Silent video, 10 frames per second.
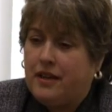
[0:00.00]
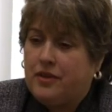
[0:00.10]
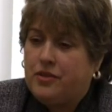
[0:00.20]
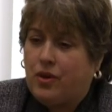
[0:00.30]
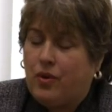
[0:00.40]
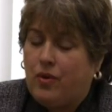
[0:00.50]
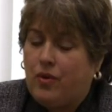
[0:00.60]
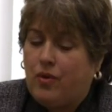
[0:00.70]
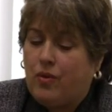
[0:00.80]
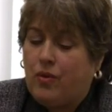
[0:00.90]
So
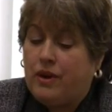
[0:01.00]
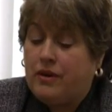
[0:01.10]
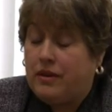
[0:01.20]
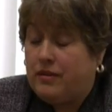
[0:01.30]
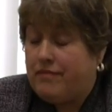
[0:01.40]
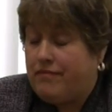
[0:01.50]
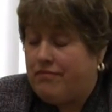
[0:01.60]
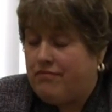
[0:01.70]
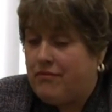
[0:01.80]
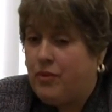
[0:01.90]
when
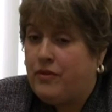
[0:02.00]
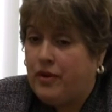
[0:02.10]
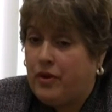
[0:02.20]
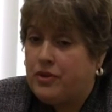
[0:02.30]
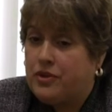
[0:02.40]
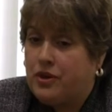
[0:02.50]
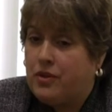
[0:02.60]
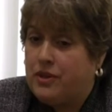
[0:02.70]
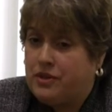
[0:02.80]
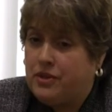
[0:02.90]
voters
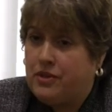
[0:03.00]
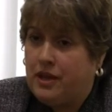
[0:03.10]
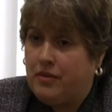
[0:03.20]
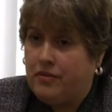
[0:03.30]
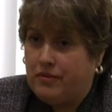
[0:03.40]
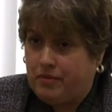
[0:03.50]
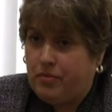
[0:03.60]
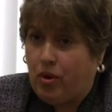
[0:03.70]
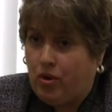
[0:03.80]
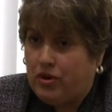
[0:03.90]
go into the
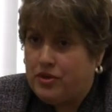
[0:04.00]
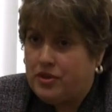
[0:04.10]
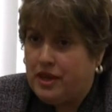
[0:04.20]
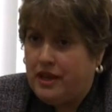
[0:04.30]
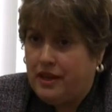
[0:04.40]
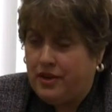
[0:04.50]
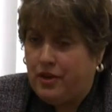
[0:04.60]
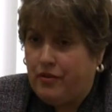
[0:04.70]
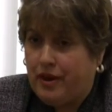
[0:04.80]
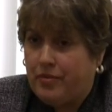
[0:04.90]
polls in
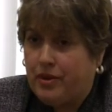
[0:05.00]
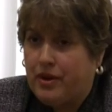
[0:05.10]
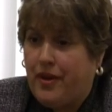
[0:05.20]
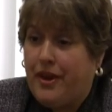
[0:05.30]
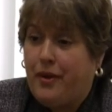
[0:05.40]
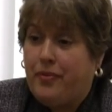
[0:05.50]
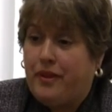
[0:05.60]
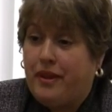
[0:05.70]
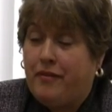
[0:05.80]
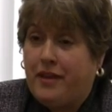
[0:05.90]
November,
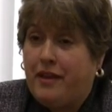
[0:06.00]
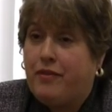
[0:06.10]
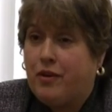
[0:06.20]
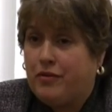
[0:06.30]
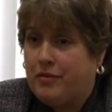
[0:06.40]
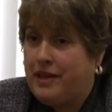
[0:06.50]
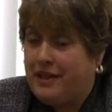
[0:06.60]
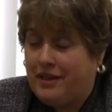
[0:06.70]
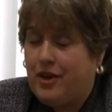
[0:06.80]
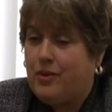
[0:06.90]
if they vote for me,
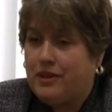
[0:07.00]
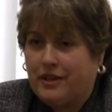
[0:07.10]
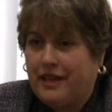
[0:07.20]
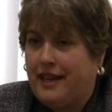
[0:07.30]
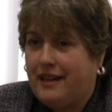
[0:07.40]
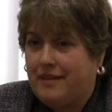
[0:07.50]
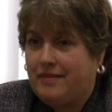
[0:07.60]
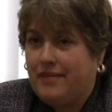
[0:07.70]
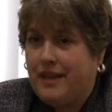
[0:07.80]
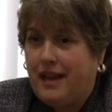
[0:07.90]
they know what they're getting.
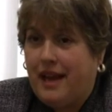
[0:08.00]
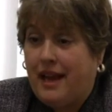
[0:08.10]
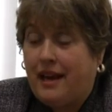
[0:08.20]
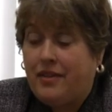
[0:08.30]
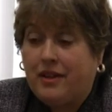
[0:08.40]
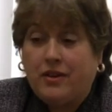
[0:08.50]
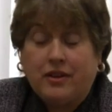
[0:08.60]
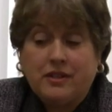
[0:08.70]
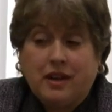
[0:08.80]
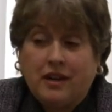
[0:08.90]
And I think you
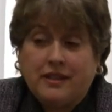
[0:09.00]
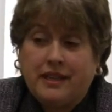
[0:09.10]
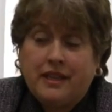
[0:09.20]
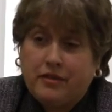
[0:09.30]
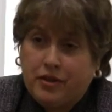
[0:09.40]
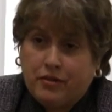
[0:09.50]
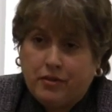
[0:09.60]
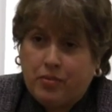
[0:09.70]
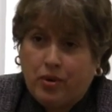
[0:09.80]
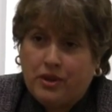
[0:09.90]
can talk to any of your
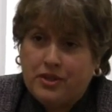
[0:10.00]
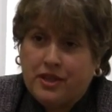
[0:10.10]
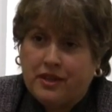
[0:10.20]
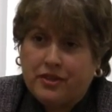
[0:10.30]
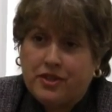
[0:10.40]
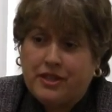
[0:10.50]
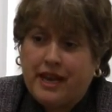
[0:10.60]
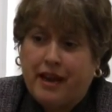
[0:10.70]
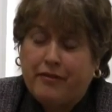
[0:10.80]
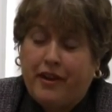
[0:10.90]
reporters on your
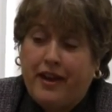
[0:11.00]
staff.